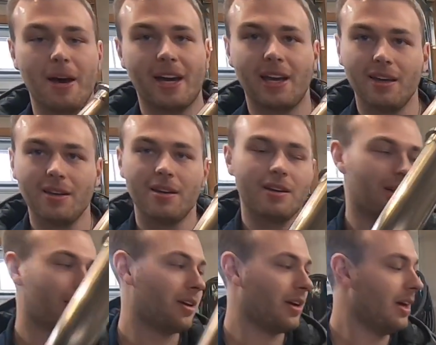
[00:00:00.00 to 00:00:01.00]
back in,
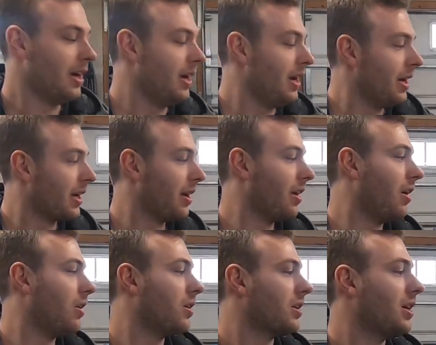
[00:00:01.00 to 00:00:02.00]
get it all
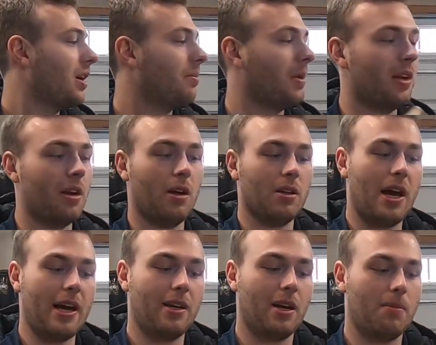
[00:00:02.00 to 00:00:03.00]
hooked up, get it all
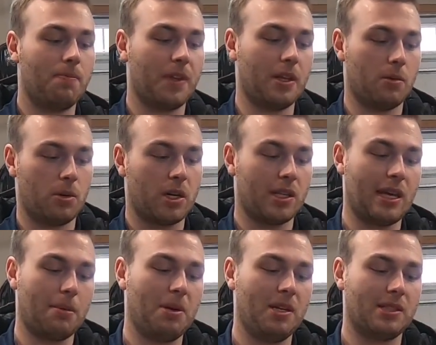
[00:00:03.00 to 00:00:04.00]
lined up, and then we'll cut
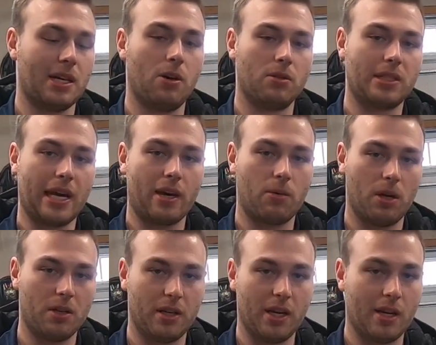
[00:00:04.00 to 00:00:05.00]
that piece out, tack
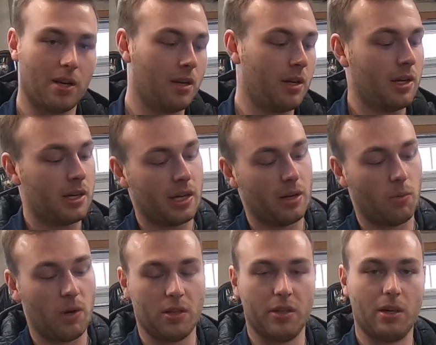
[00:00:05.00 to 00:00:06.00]
weld it in, get it
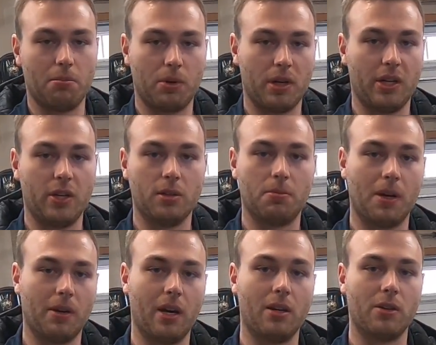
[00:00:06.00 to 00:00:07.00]
welded in pretty good,
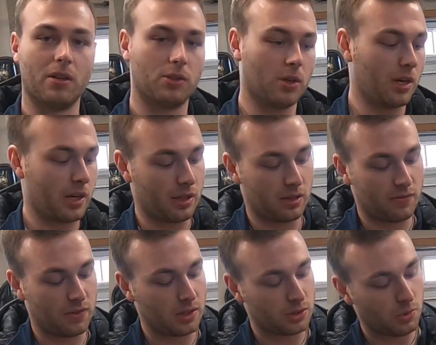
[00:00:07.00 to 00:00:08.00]
probably under the truck, and then
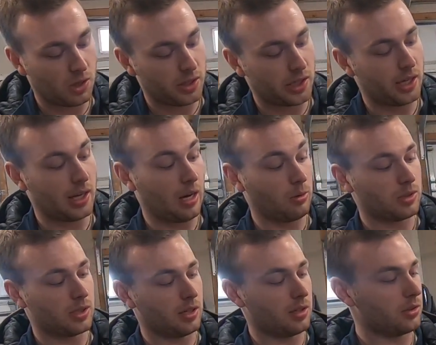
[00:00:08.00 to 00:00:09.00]
finish welding it
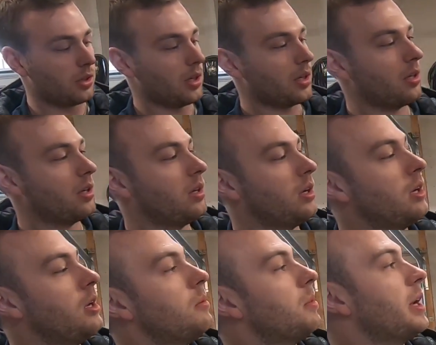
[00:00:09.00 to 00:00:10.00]
outside of the truck.
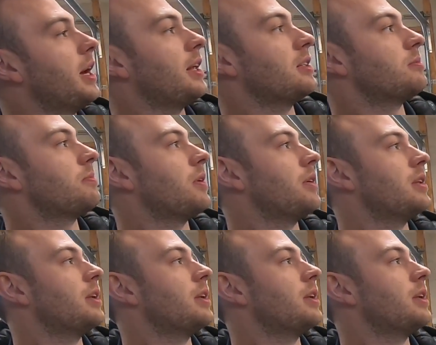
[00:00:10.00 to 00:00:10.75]
But yeah, that's probably